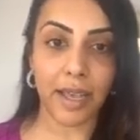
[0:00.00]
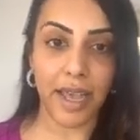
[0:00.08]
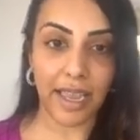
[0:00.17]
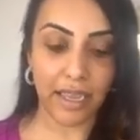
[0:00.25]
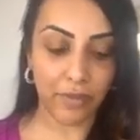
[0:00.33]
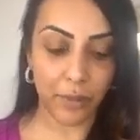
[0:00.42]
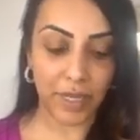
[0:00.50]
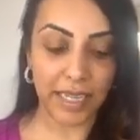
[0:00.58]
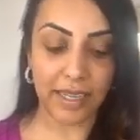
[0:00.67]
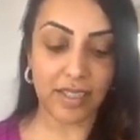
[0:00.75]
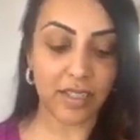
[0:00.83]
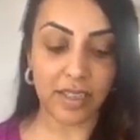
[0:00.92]
Even when it
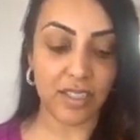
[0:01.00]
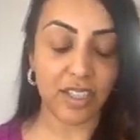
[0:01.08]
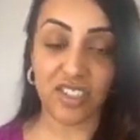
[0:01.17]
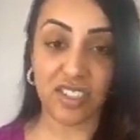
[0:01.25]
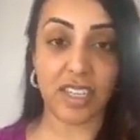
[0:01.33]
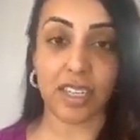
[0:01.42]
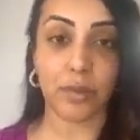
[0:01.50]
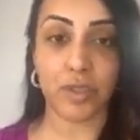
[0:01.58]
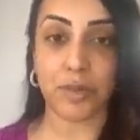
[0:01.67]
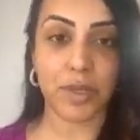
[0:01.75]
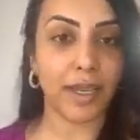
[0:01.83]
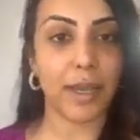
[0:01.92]
gets dirty, you just stick it in the
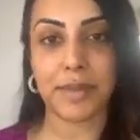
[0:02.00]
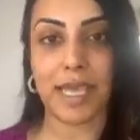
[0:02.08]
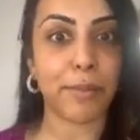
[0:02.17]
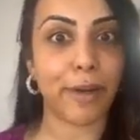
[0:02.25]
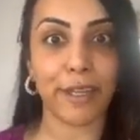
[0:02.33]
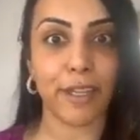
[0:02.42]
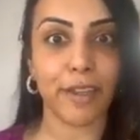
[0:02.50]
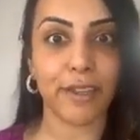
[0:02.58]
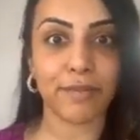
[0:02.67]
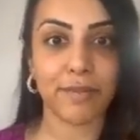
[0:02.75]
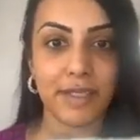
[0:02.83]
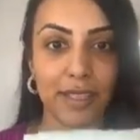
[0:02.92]
washing machine, it comes out brand new.
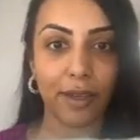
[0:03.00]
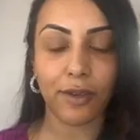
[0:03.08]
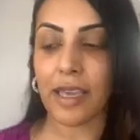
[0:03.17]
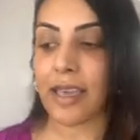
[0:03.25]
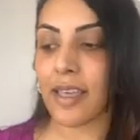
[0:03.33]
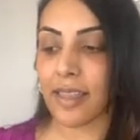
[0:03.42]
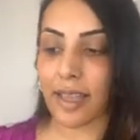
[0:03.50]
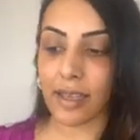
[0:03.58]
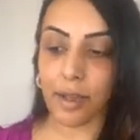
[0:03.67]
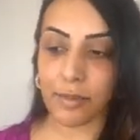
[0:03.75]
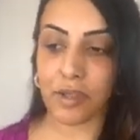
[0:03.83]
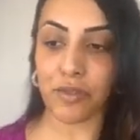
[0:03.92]
So that
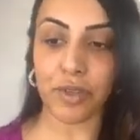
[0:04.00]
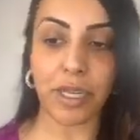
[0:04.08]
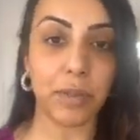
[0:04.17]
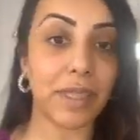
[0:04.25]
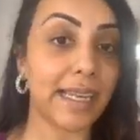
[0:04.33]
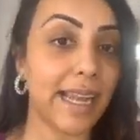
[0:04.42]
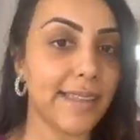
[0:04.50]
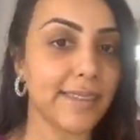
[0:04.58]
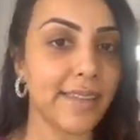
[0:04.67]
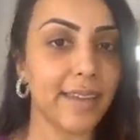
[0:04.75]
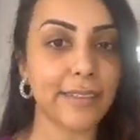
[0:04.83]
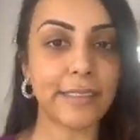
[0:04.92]
comes free with the
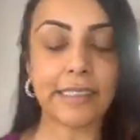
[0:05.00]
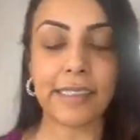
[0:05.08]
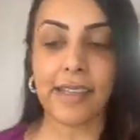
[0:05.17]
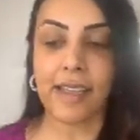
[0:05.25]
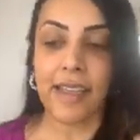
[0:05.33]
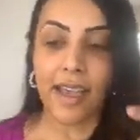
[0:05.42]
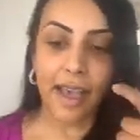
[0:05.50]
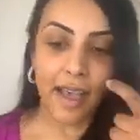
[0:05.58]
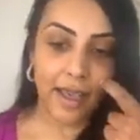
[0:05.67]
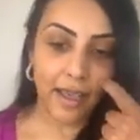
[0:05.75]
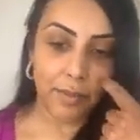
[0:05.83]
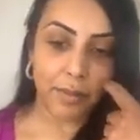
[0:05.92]
cleanser.
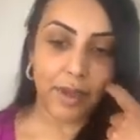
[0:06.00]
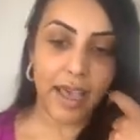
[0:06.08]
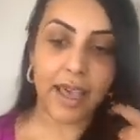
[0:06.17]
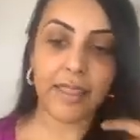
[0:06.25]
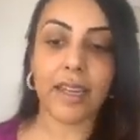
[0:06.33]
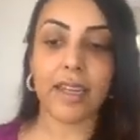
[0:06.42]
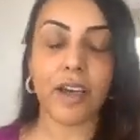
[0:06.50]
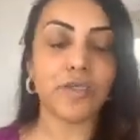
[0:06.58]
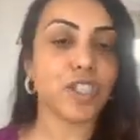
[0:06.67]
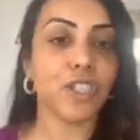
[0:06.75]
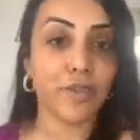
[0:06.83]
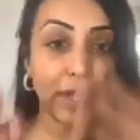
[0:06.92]
And then
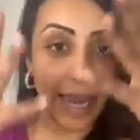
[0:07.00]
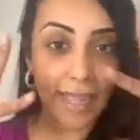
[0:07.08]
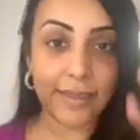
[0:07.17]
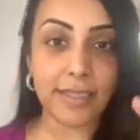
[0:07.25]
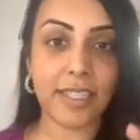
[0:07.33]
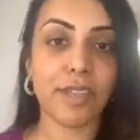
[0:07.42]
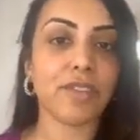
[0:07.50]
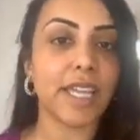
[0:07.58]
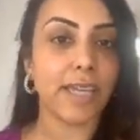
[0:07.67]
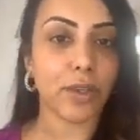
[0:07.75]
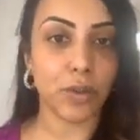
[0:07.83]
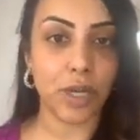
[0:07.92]
after you've cleansed, you've
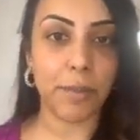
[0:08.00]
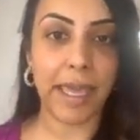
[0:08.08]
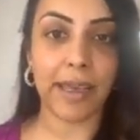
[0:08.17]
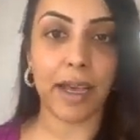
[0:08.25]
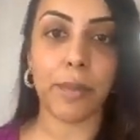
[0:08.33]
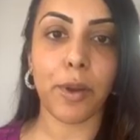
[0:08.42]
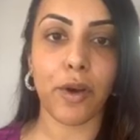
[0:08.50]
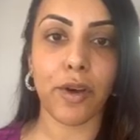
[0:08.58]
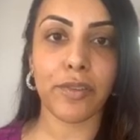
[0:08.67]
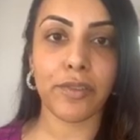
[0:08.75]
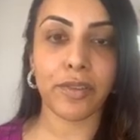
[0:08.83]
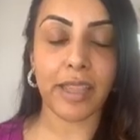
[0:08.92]
taken all your makeup
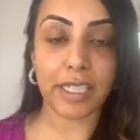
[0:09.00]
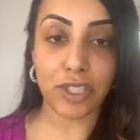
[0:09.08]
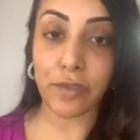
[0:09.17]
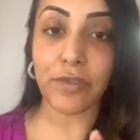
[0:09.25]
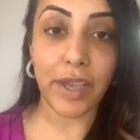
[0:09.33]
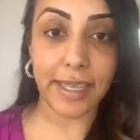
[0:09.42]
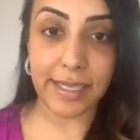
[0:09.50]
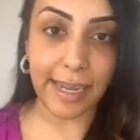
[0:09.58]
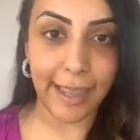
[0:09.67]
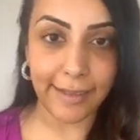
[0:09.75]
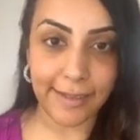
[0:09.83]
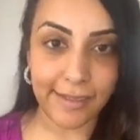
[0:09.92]
off, that's your first
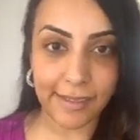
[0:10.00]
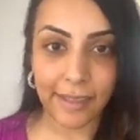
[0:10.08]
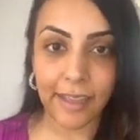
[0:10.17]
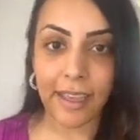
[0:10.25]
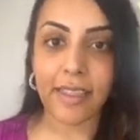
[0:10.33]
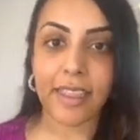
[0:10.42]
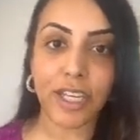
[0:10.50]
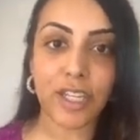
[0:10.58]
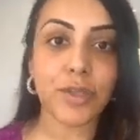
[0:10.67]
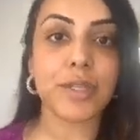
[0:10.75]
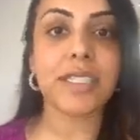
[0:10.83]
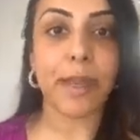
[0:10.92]
cleanse. Then you
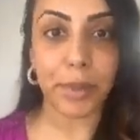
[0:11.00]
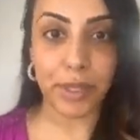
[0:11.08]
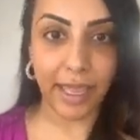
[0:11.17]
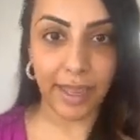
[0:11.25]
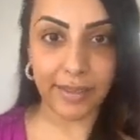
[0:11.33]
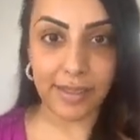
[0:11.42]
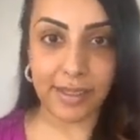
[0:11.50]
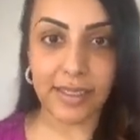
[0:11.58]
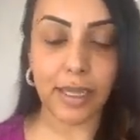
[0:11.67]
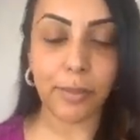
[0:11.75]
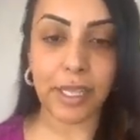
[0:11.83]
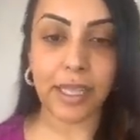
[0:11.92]
do a double cleanse.
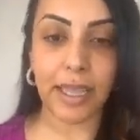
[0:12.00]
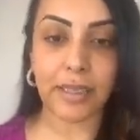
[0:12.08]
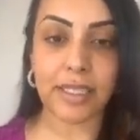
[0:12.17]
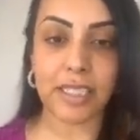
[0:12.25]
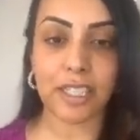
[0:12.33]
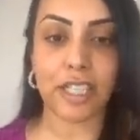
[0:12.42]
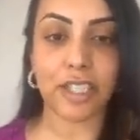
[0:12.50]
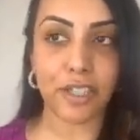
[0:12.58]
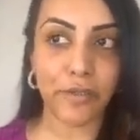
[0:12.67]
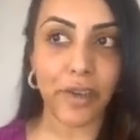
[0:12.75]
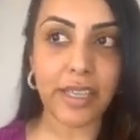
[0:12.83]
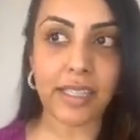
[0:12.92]
Double cleanse is, so the
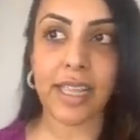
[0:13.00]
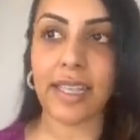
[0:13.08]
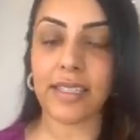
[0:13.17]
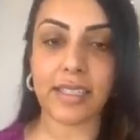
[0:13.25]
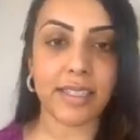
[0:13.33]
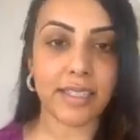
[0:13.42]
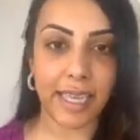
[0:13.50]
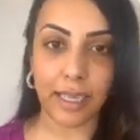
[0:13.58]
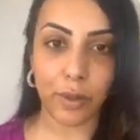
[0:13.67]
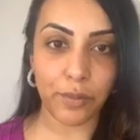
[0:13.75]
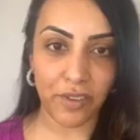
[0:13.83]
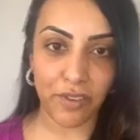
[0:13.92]
first cleanse is to take
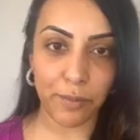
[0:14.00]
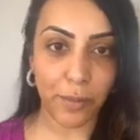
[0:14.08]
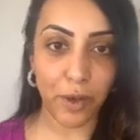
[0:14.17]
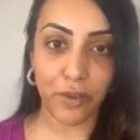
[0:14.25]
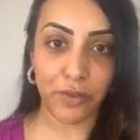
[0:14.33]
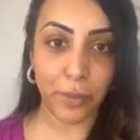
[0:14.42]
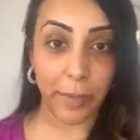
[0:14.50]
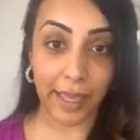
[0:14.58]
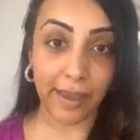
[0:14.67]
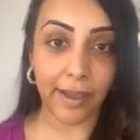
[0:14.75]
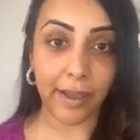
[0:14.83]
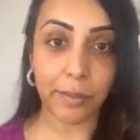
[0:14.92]
off your
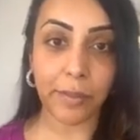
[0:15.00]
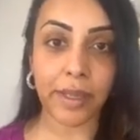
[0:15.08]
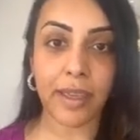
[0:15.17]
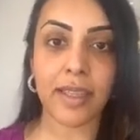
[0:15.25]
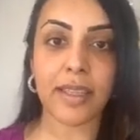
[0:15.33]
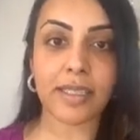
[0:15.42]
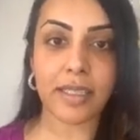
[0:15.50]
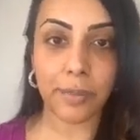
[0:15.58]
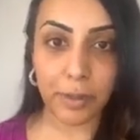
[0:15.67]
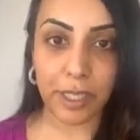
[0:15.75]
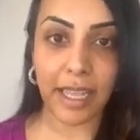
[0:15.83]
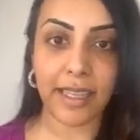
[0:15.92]
makeup. The
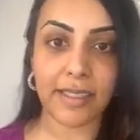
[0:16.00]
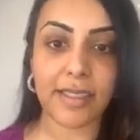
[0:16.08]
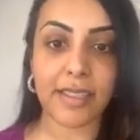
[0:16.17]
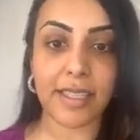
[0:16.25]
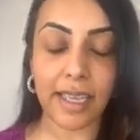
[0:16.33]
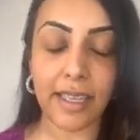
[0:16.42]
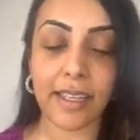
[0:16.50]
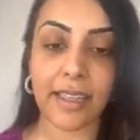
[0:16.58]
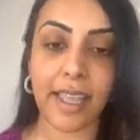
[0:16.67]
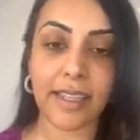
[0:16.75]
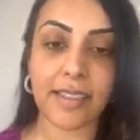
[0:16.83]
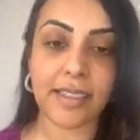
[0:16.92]
double cleanse, the second
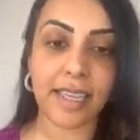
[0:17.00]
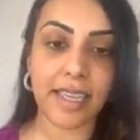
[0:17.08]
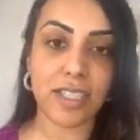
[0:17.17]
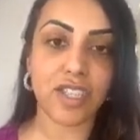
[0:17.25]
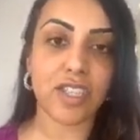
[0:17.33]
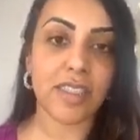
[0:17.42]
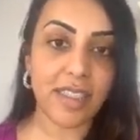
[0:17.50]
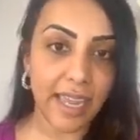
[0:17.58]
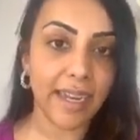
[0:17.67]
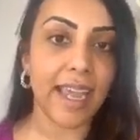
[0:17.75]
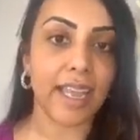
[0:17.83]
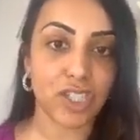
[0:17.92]
cleanse, is to then
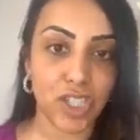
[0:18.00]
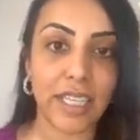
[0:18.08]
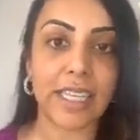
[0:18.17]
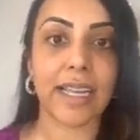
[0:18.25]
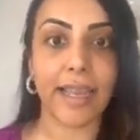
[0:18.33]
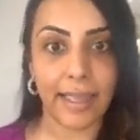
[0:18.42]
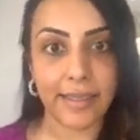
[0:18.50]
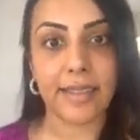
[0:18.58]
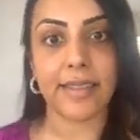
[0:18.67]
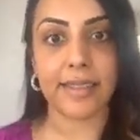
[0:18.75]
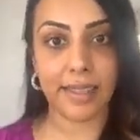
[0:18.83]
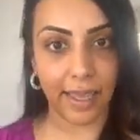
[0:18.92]
actually cleanse
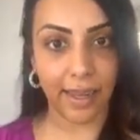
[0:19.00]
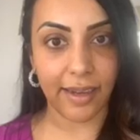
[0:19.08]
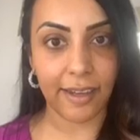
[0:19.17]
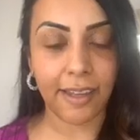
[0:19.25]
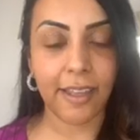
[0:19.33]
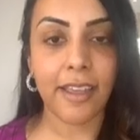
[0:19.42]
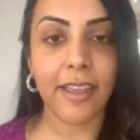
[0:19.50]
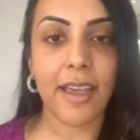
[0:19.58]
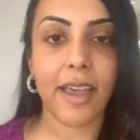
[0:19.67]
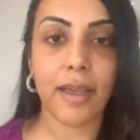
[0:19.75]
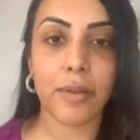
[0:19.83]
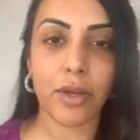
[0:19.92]
the skin.
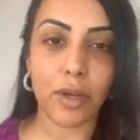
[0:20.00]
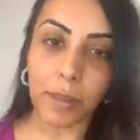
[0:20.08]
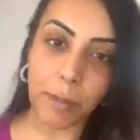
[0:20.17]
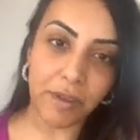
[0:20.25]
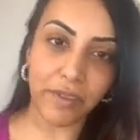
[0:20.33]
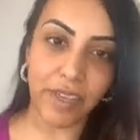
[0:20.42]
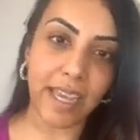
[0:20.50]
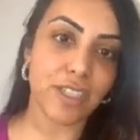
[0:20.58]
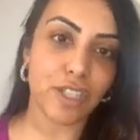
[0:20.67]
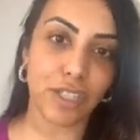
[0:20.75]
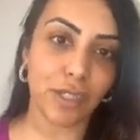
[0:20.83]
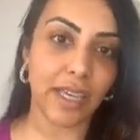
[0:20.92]
A lot of people forget
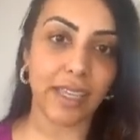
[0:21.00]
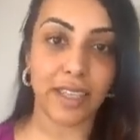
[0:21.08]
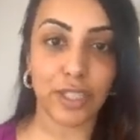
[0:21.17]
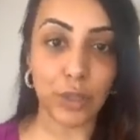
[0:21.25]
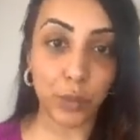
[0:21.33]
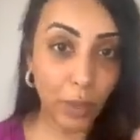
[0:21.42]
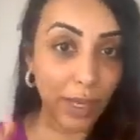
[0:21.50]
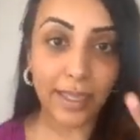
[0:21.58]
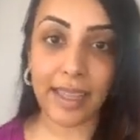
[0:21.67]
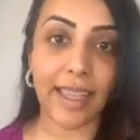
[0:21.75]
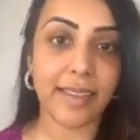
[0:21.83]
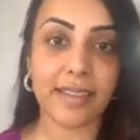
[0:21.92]
to do that. They do one
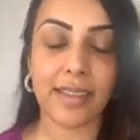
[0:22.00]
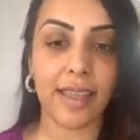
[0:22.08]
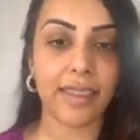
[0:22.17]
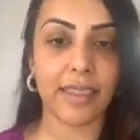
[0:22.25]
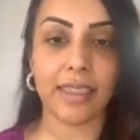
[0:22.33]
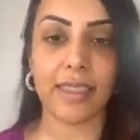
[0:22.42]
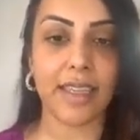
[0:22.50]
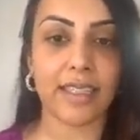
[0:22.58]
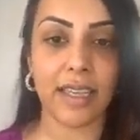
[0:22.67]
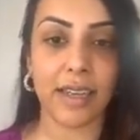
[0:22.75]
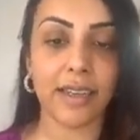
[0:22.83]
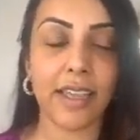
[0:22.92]
cleanse and they're
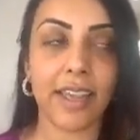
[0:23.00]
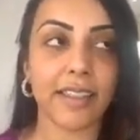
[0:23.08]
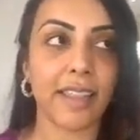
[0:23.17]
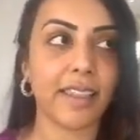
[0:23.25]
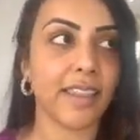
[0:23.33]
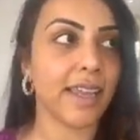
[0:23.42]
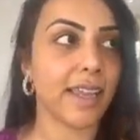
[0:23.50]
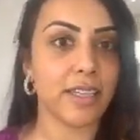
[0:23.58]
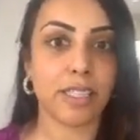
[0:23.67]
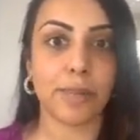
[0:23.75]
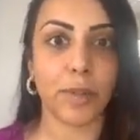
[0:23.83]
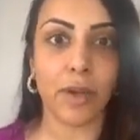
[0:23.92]
done, and then they get a
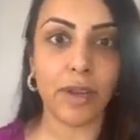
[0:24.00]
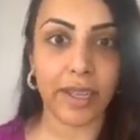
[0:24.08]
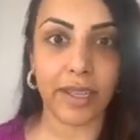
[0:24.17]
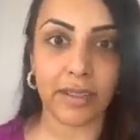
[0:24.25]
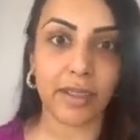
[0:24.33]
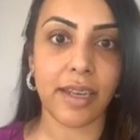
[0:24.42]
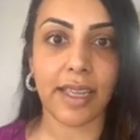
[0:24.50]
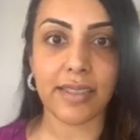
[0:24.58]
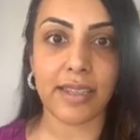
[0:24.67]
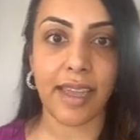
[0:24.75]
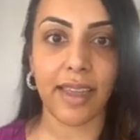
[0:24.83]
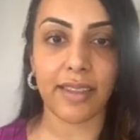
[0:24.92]
spot like the next
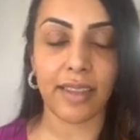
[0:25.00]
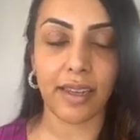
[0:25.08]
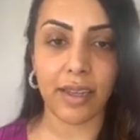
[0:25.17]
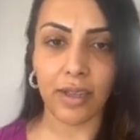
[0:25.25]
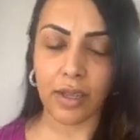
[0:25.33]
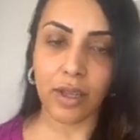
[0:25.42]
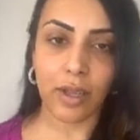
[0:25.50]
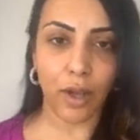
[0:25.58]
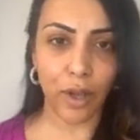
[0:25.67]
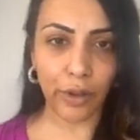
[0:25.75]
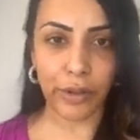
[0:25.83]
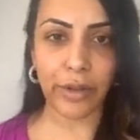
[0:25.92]
day and they're like,
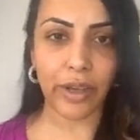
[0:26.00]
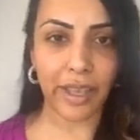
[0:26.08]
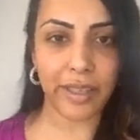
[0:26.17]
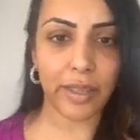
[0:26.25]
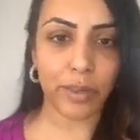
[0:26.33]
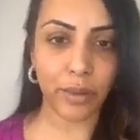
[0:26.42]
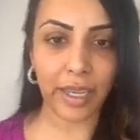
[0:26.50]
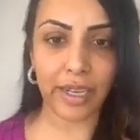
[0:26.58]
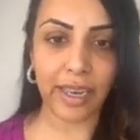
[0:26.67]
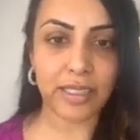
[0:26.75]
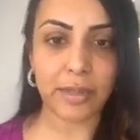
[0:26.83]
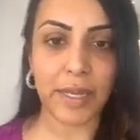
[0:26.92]
oh, I thought I
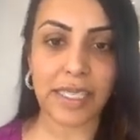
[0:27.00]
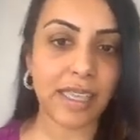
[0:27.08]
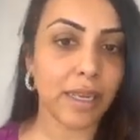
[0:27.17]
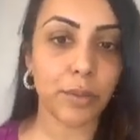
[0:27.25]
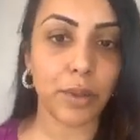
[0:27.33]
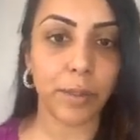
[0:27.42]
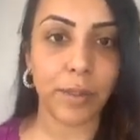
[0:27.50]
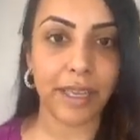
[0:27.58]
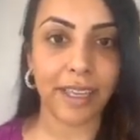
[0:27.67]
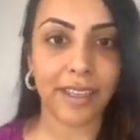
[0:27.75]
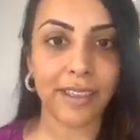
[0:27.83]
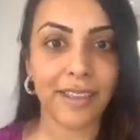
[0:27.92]
cleansed my skin
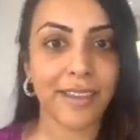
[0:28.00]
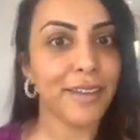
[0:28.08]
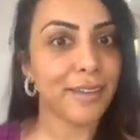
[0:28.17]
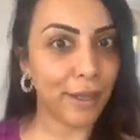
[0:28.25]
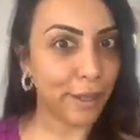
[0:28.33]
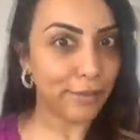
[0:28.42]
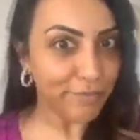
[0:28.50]
properly. No.